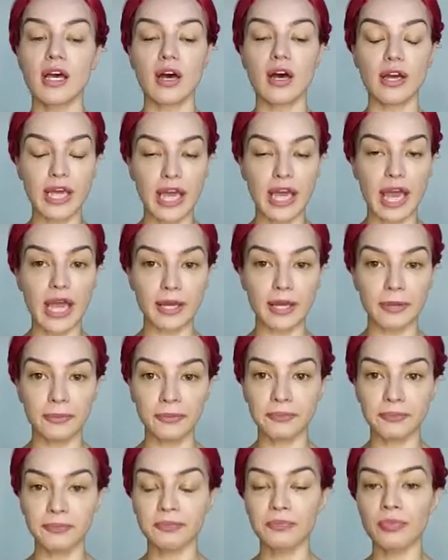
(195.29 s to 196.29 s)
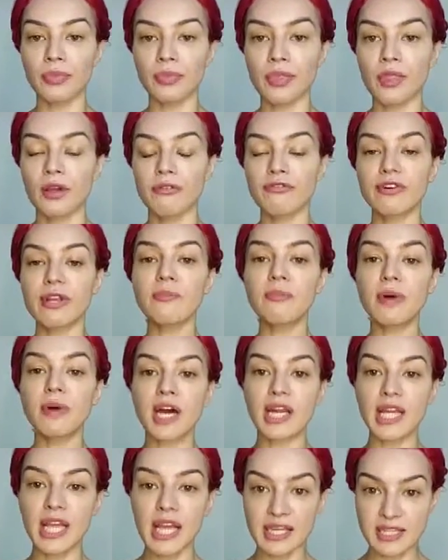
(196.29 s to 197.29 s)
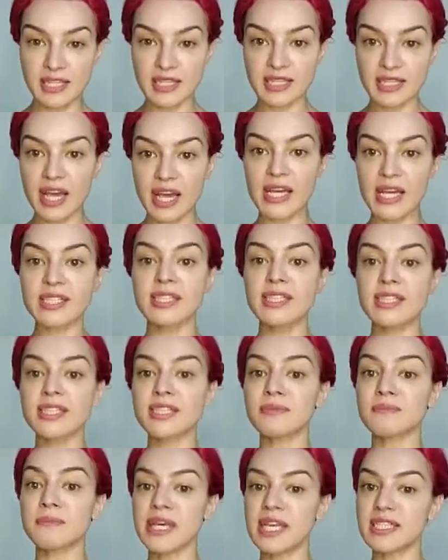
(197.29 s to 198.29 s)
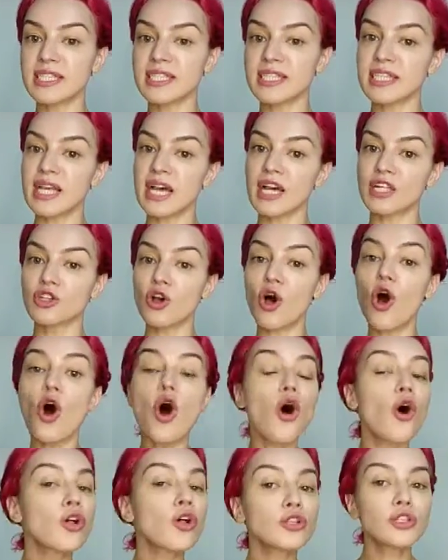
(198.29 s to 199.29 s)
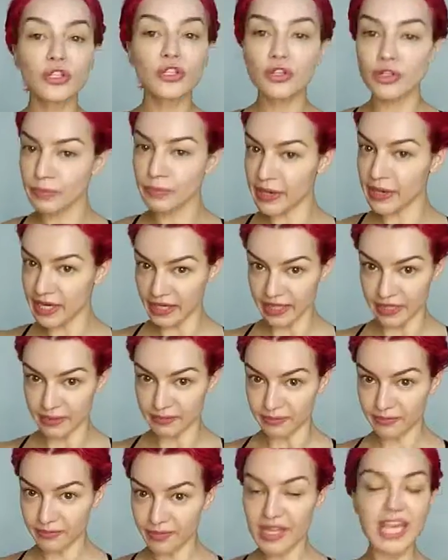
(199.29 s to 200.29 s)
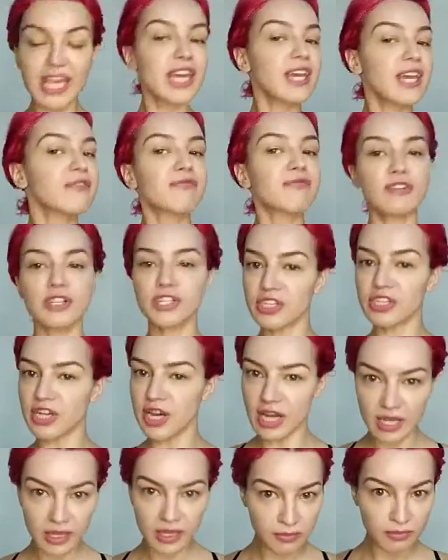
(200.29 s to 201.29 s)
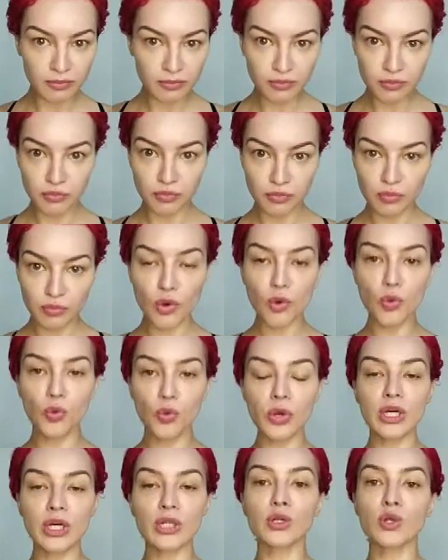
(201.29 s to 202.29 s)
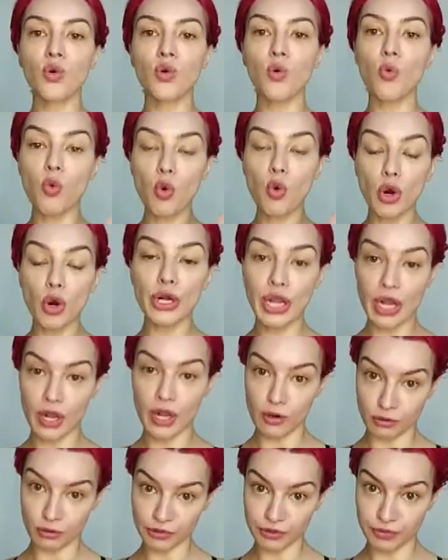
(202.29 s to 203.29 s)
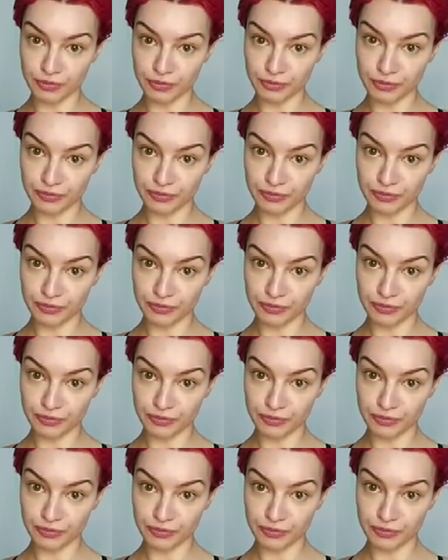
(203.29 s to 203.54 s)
Okay, free body exercises means that all your body every time will work out.